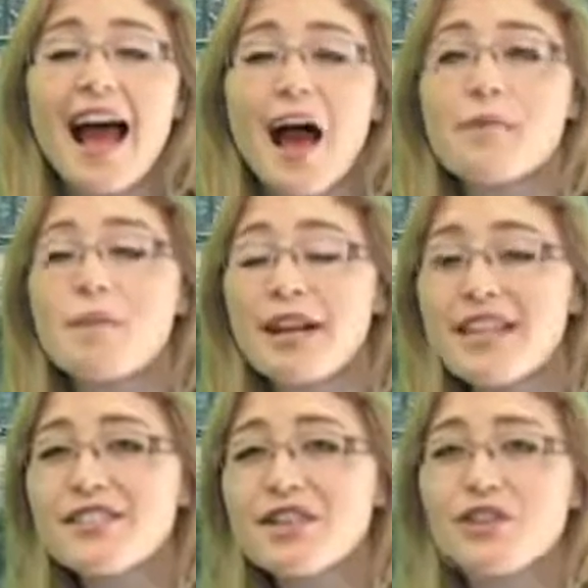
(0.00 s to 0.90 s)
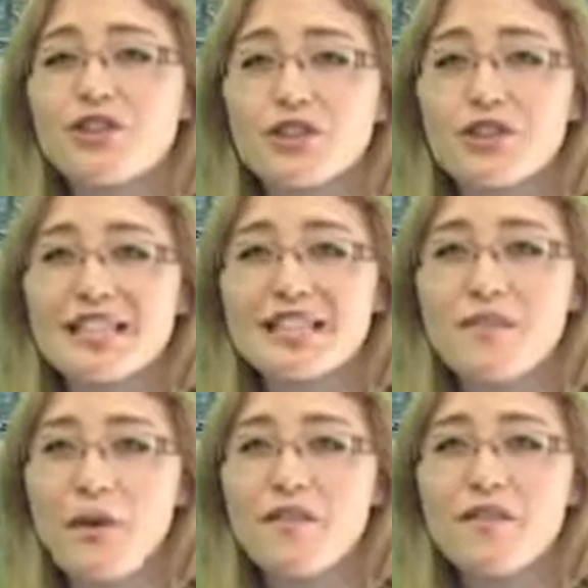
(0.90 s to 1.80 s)
But please do join us
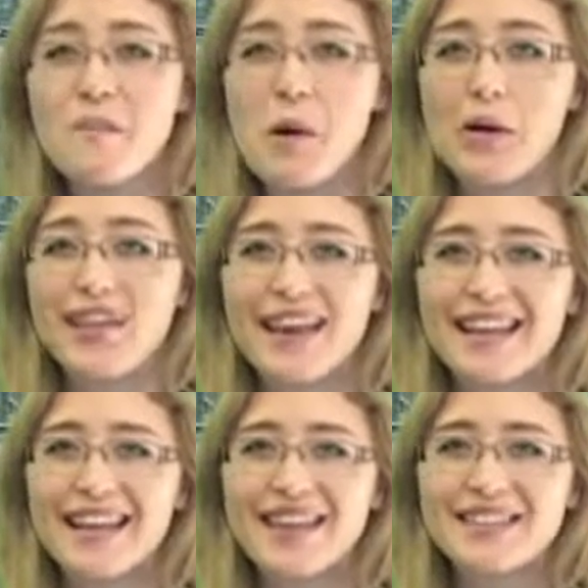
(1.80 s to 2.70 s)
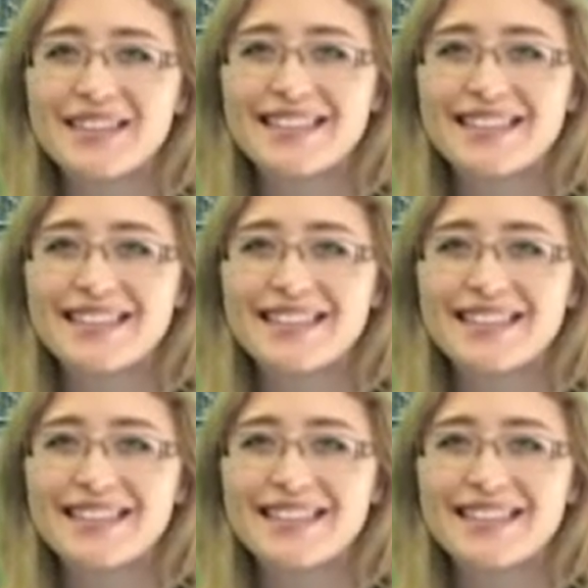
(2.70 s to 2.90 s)
tomorrow for more. Thank you.